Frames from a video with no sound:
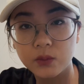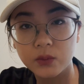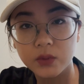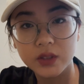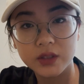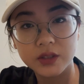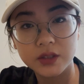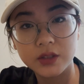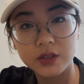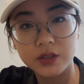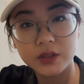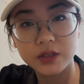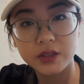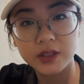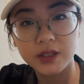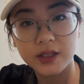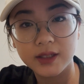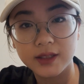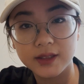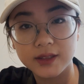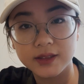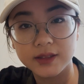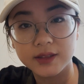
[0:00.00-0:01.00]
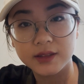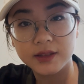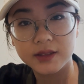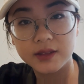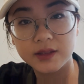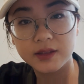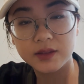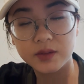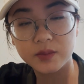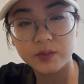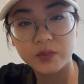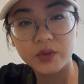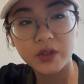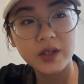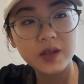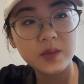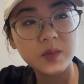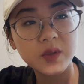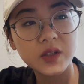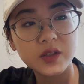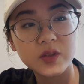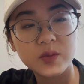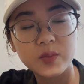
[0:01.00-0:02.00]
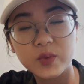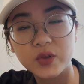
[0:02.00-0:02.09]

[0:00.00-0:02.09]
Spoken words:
which is pretty much